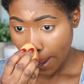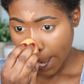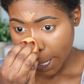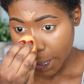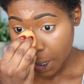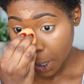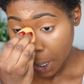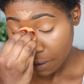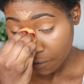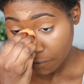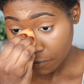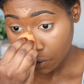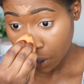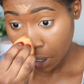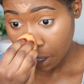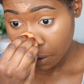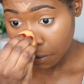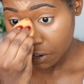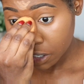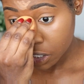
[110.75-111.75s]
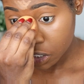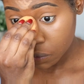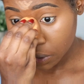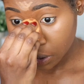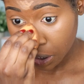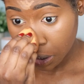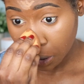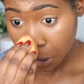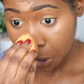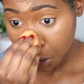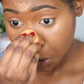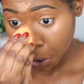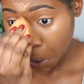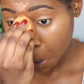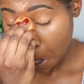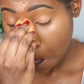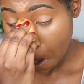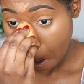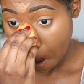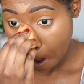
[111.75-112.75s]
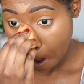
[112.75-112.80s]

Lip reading: I do get full coverage with it, so